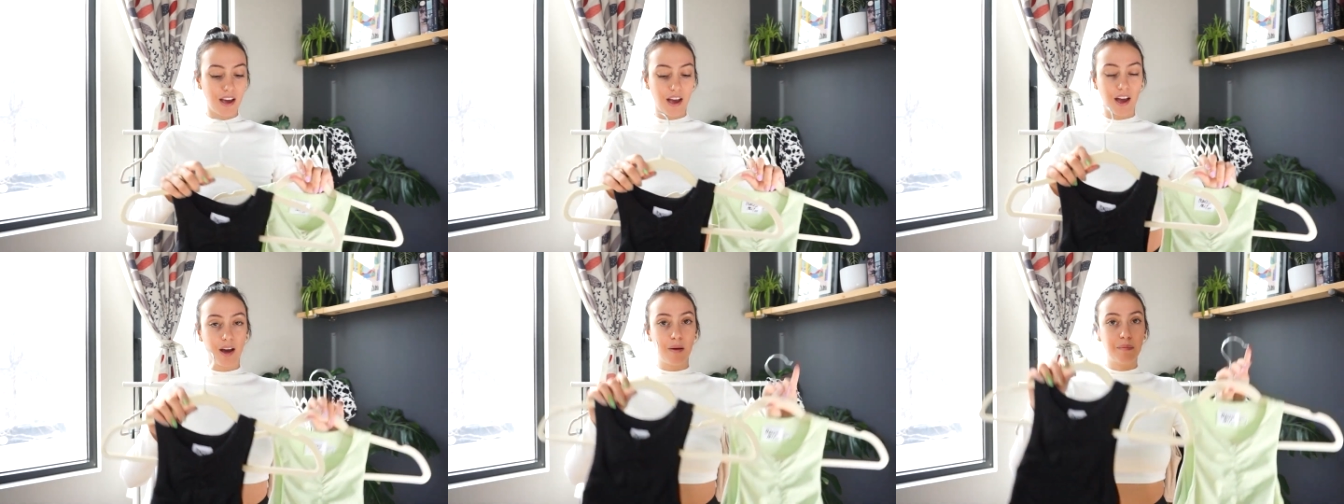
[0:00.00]

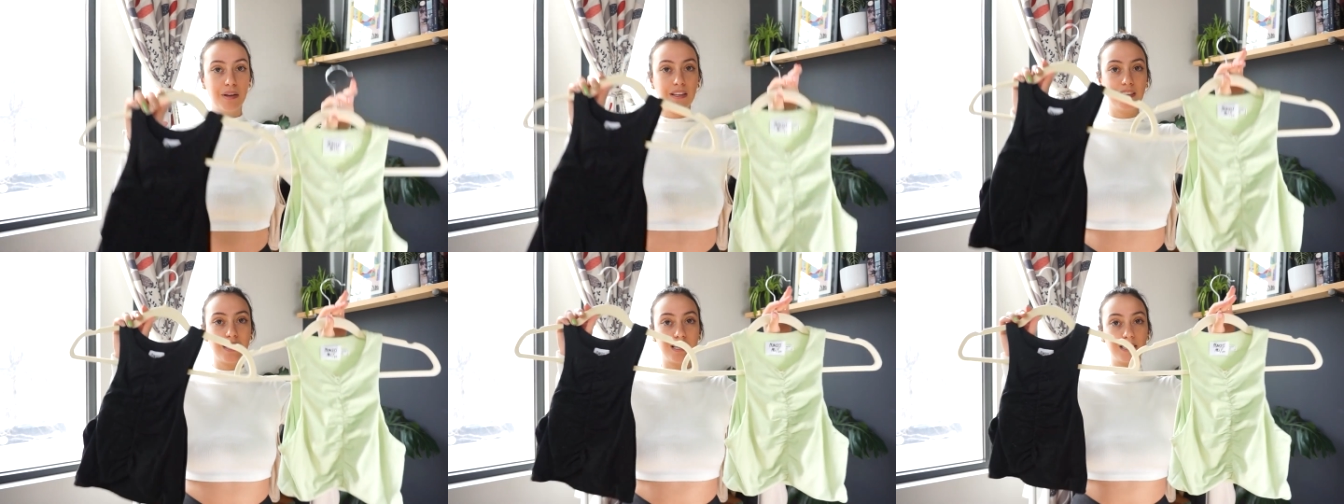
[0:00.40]
Um,
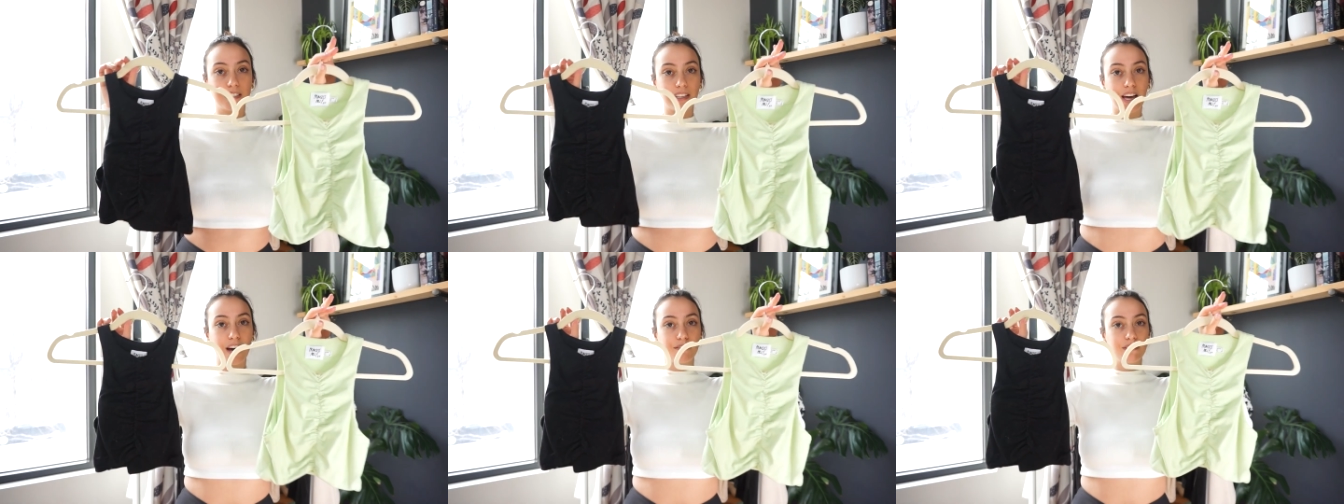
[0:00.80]
they
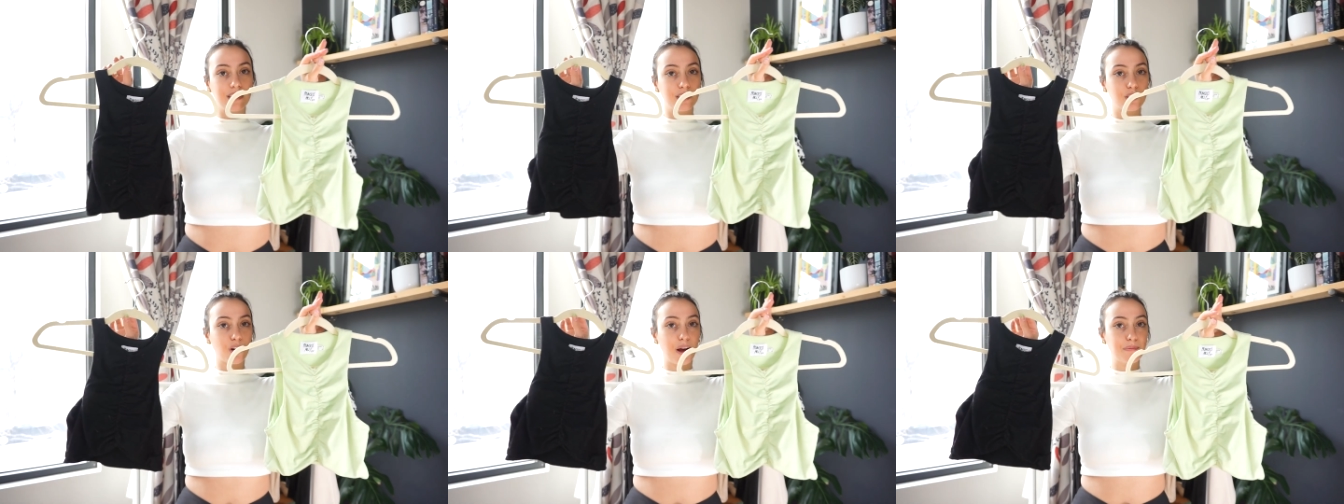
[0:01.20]
still have
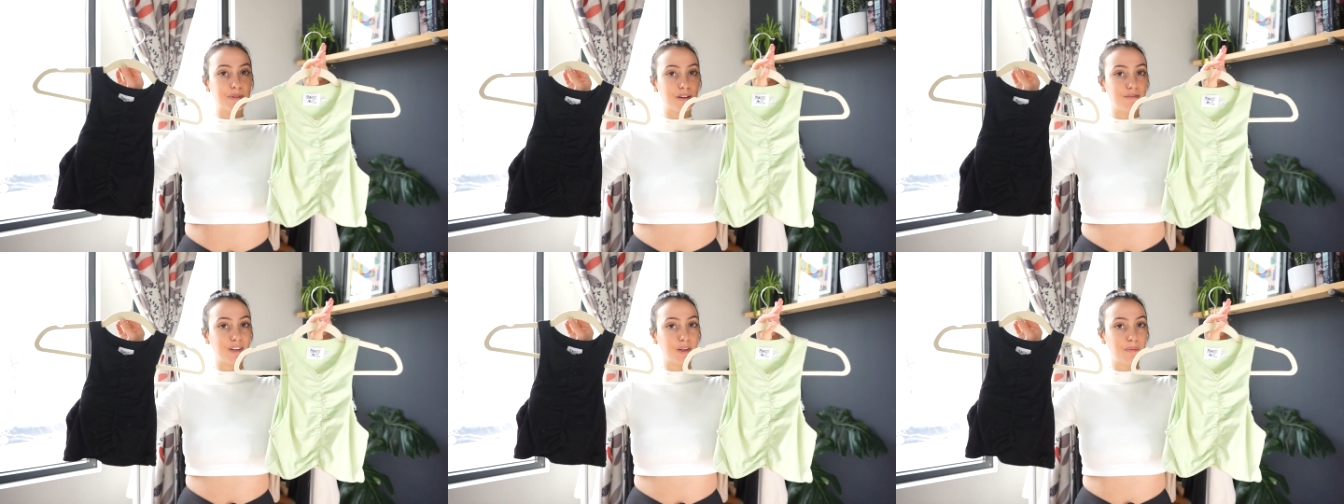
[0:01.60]
these tops
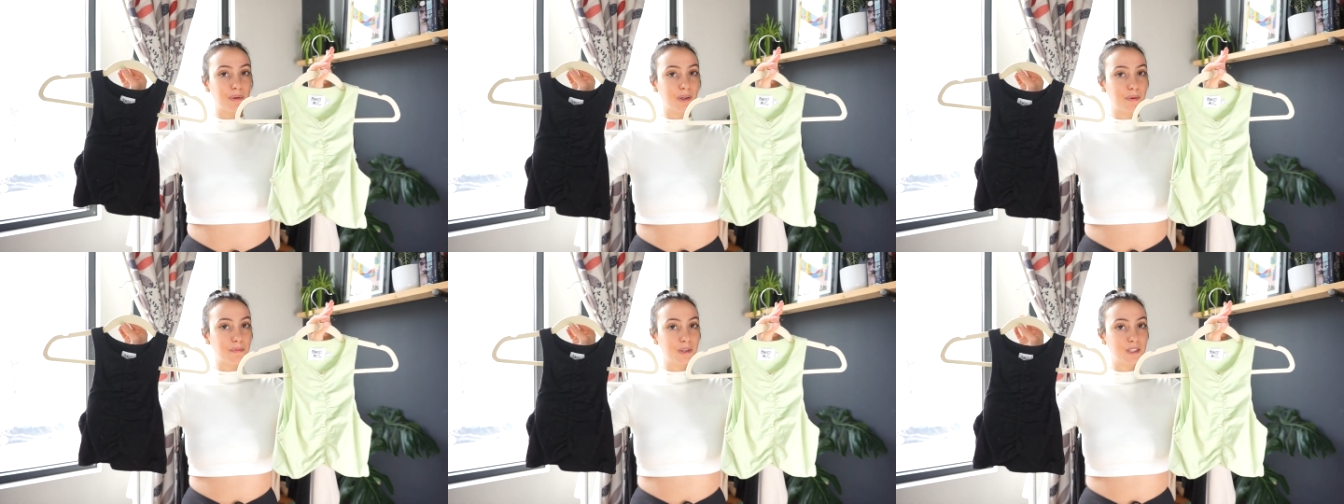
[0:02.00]
available
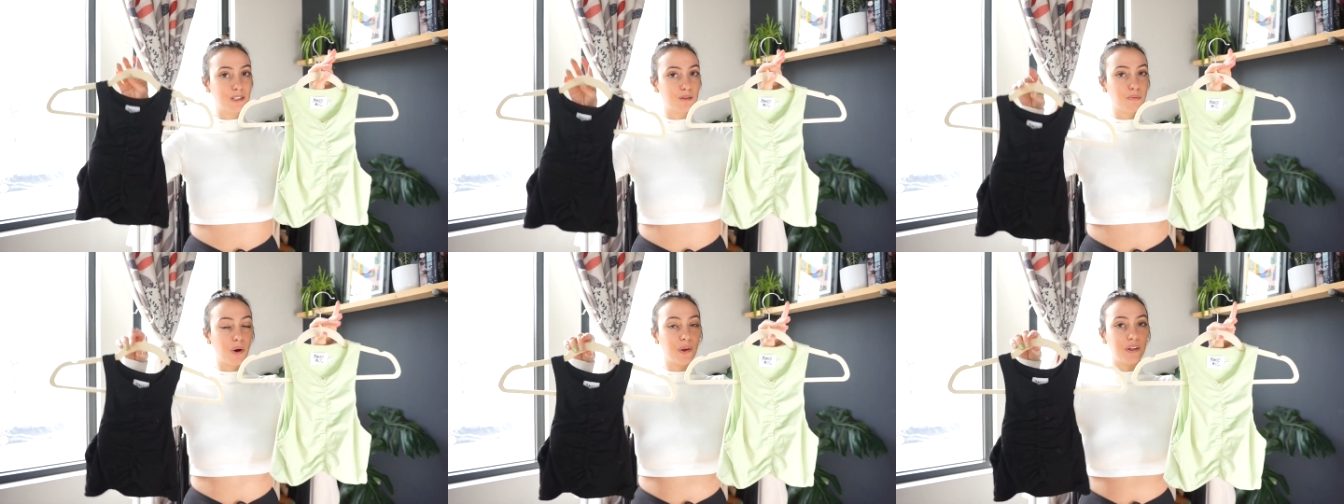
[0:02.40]
on
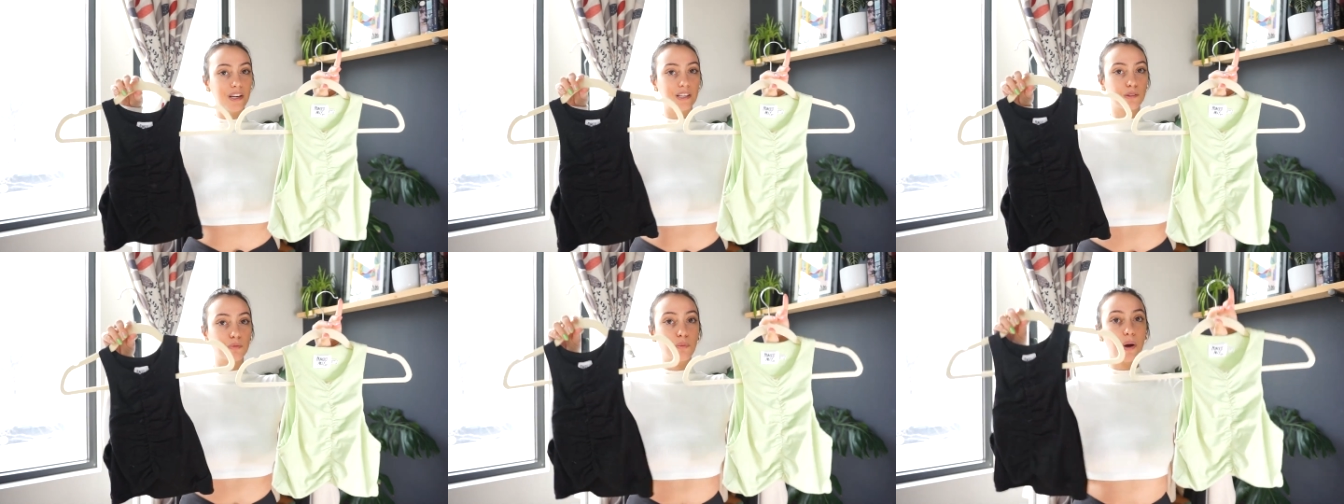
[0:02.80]
Princess Polly
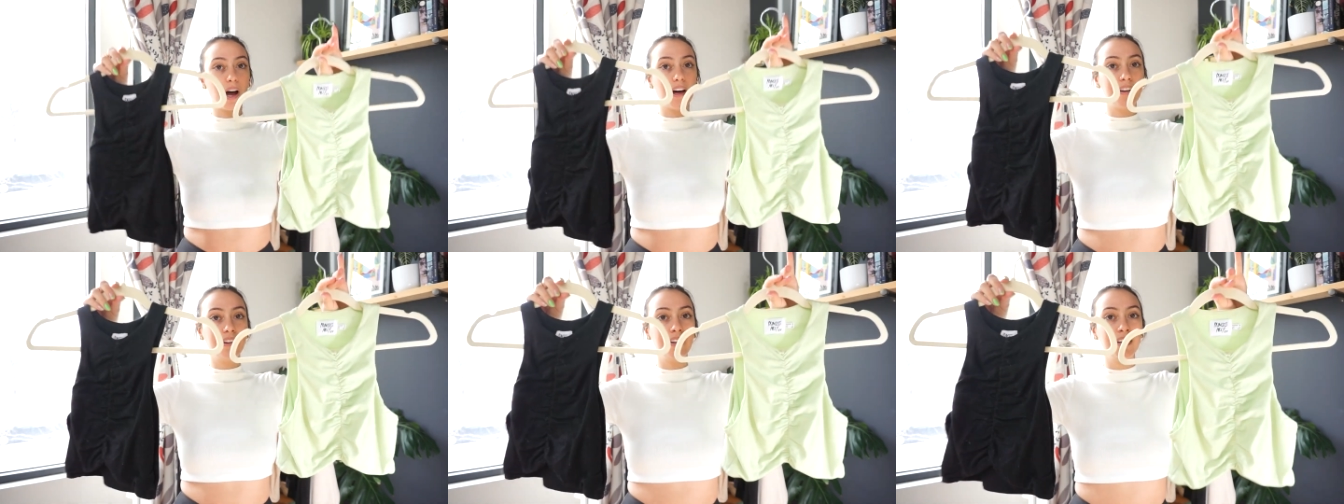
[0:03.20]
as
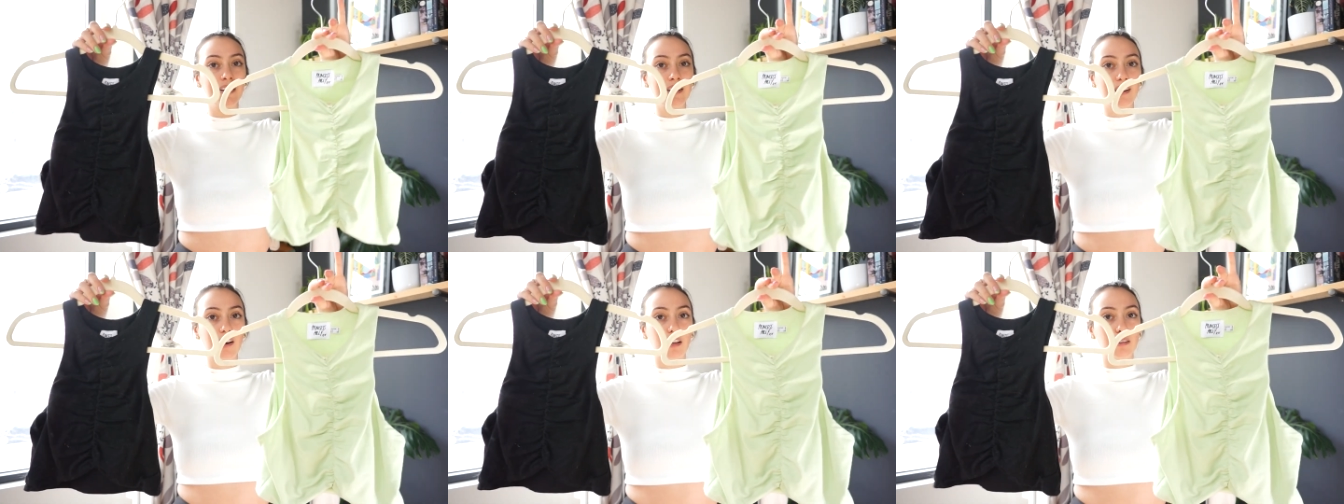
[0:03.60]
well.
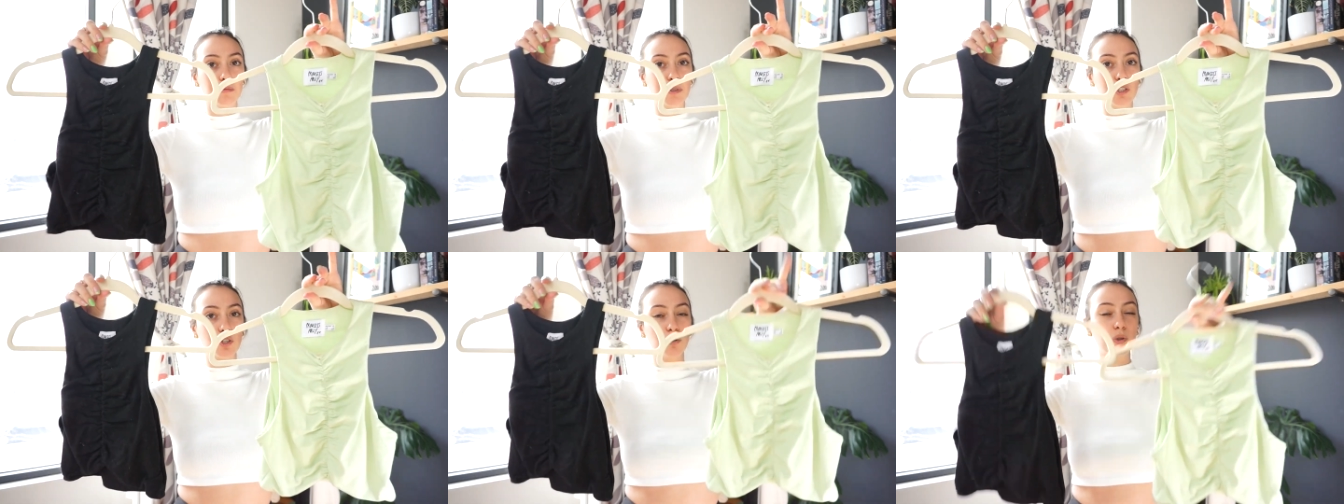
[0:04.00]
Got them
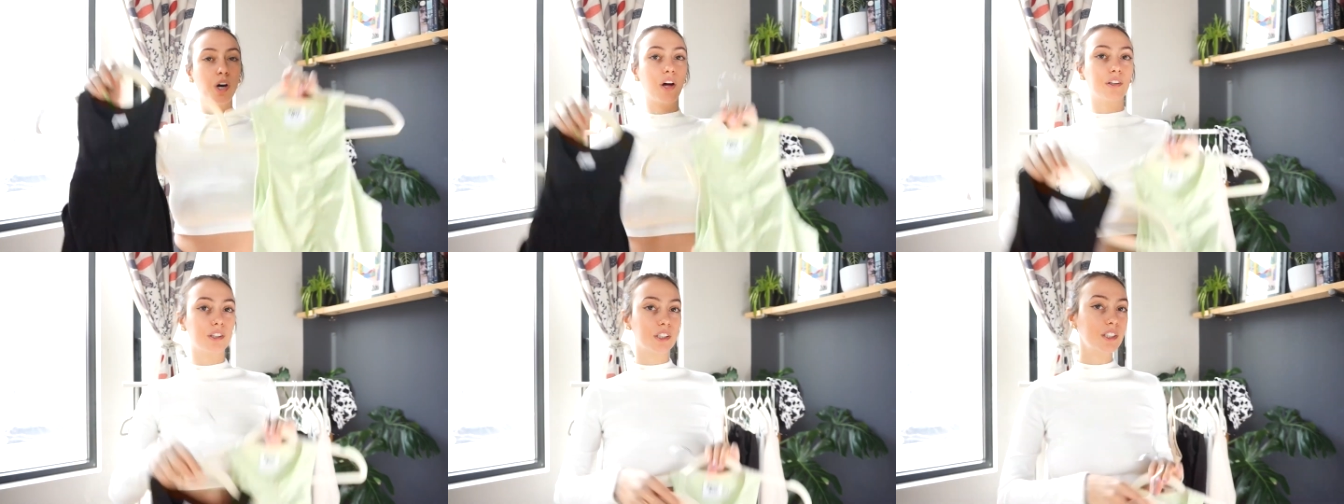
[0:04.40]
in two
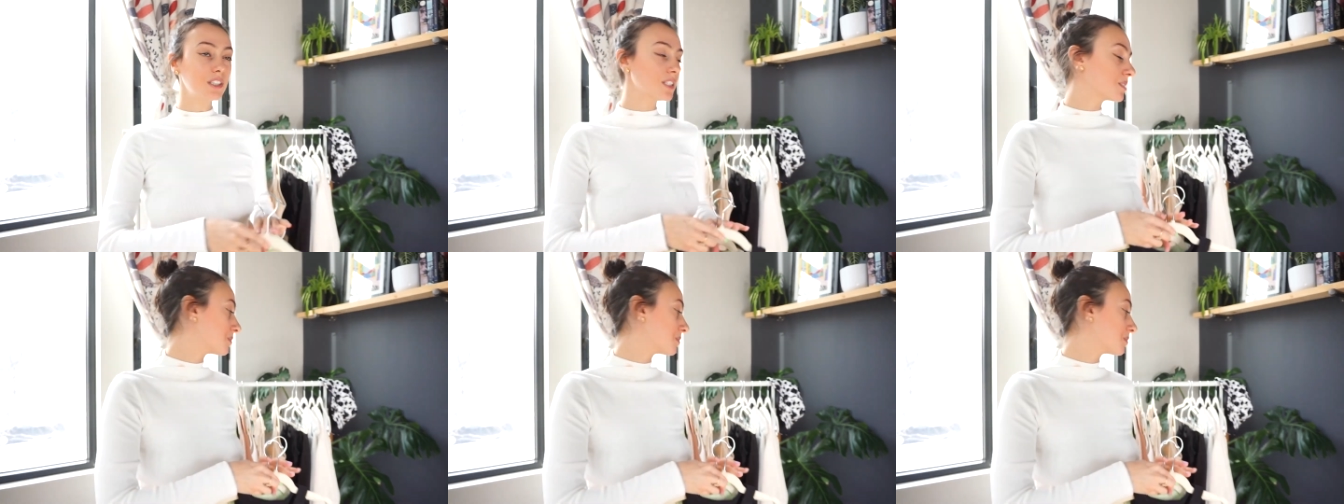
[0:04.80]
colors.